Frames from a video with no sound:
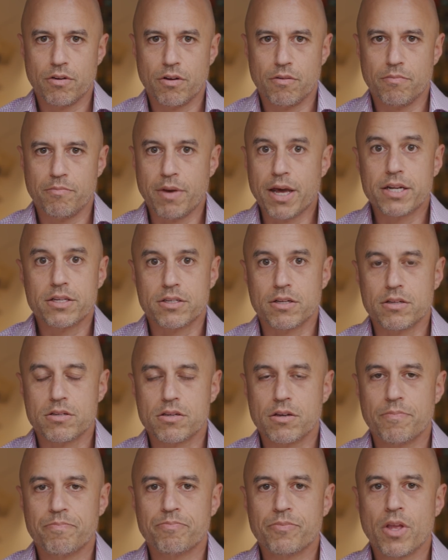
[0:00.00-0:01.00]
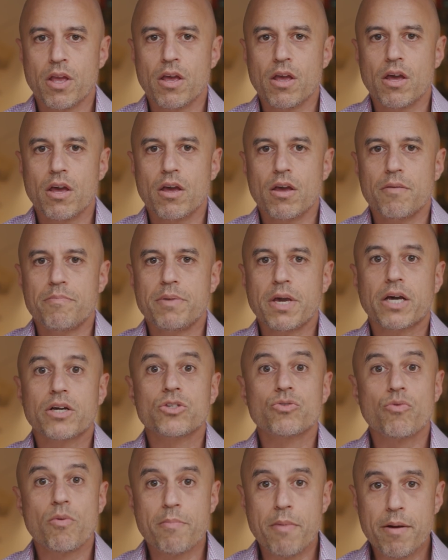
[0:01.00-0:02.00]
medicines.
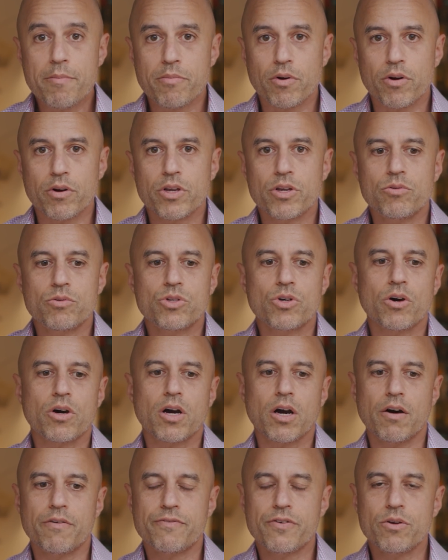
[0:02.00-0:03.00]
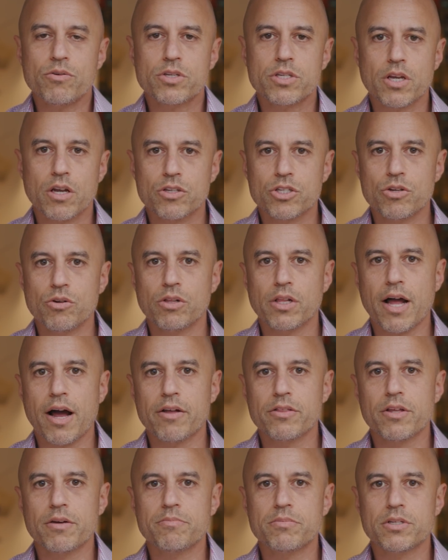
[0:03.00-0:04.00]
Because remember, you took a few cells, you
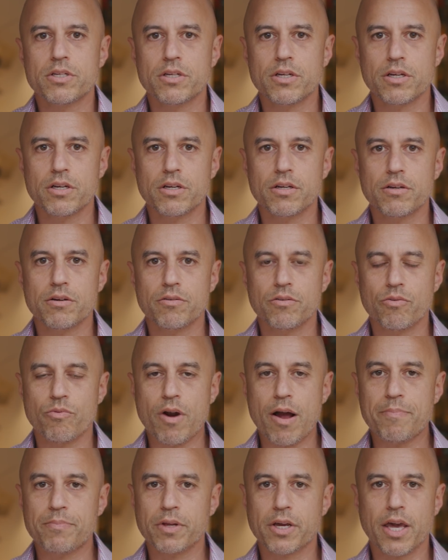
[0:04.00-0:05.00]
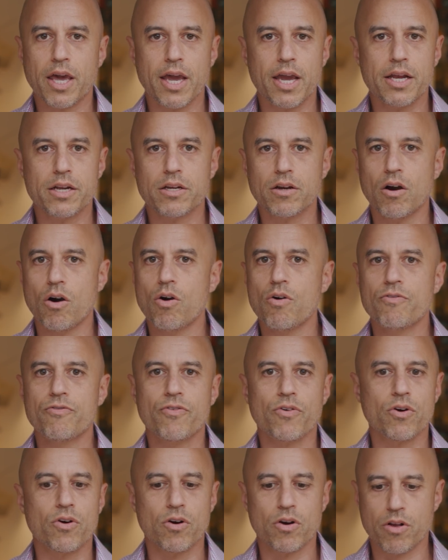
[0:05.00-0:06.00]
allowed them to replicate
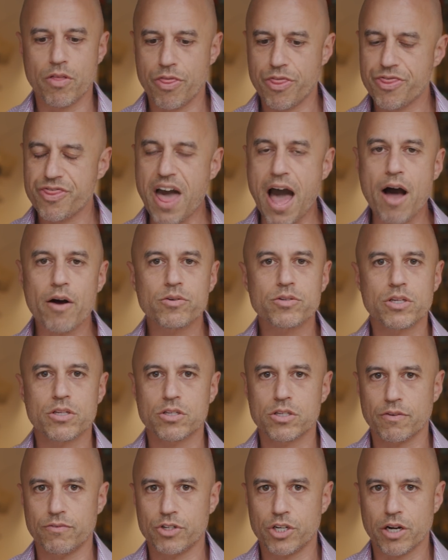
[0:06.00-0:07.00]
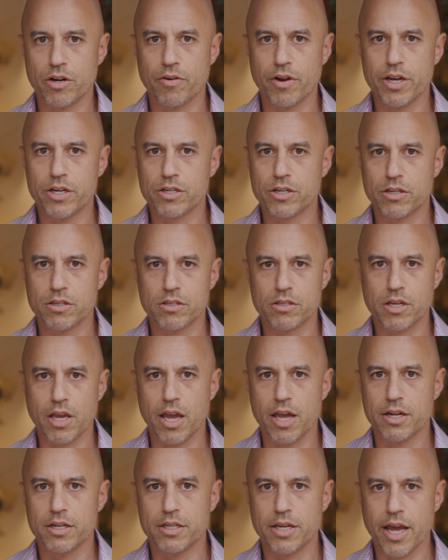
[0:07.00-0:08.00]
over thousands of generations
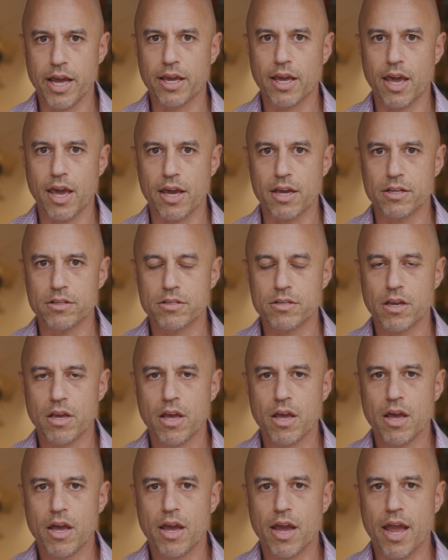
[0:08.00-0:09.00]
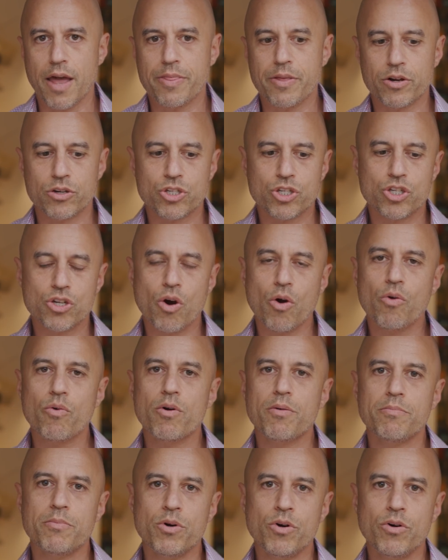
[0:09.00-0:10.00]
and decades. And they're so
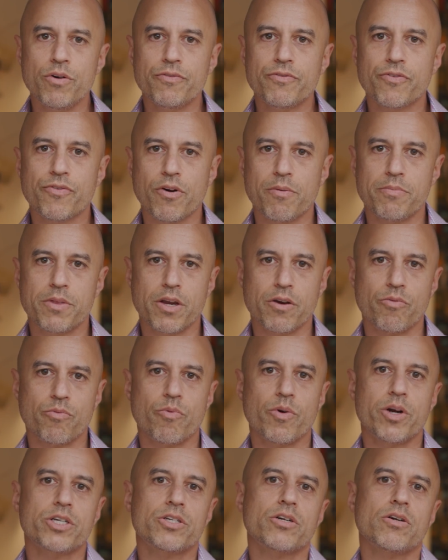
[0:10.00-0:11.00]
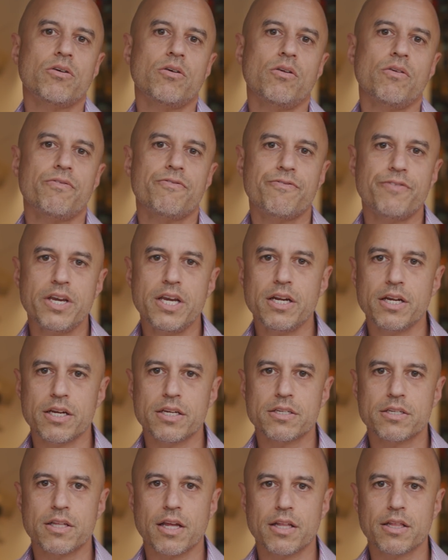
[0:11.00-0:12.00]
removed from the original
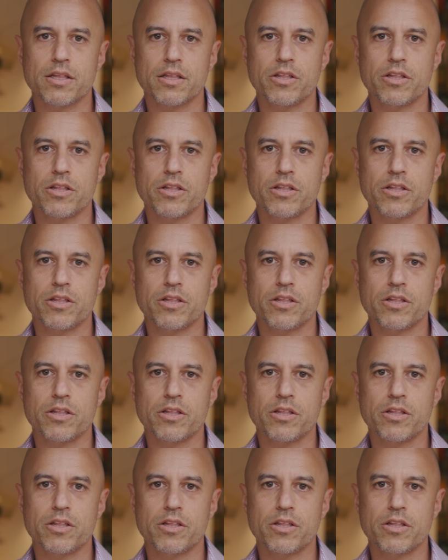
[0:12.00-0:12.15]
fetus that